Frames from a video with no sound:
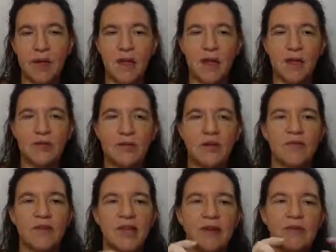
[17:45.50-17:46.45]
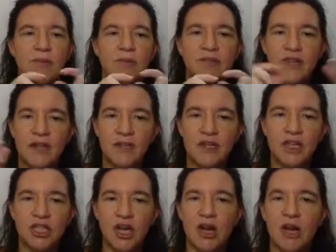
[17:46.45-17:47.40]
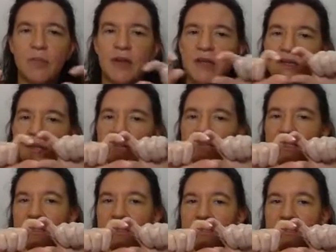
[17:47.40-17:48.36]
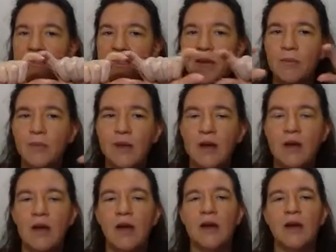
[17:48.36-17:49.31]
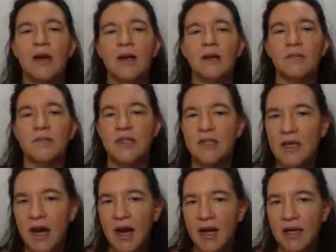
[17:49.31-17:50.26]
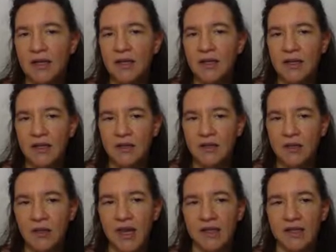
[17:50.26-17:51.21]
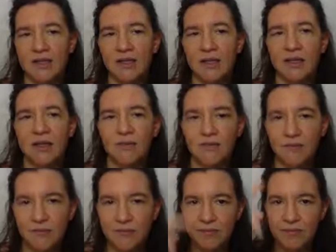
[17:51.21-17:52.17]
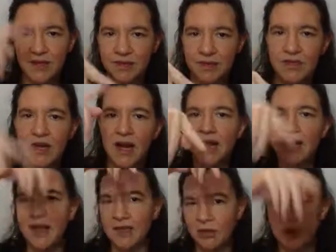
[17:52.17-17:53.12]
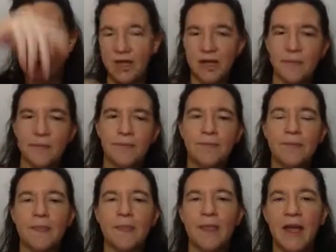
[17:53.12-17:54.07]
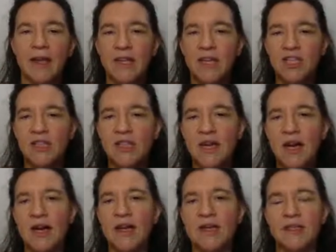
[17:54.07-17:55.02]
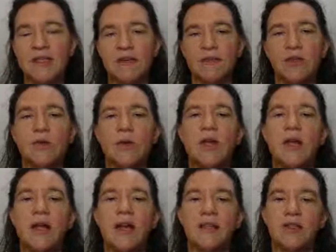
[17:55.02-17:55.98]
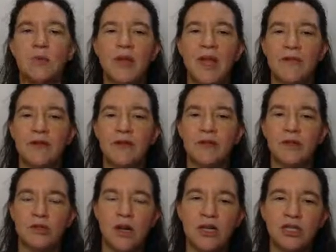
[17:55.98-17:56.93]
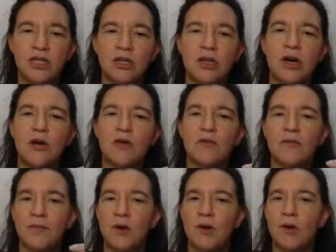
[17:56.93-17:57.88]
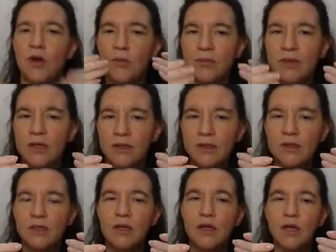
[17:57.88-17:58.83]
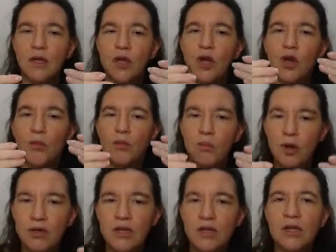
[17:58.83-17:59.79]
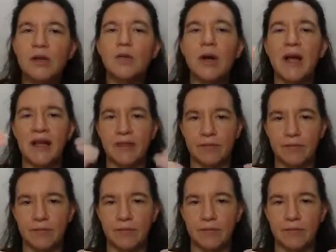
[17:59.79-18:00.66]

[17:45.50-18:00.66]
And so then we can represent each element as the sum ci x to the I. And each ci is an f2. And so we have here a structure of polynomials modulo f,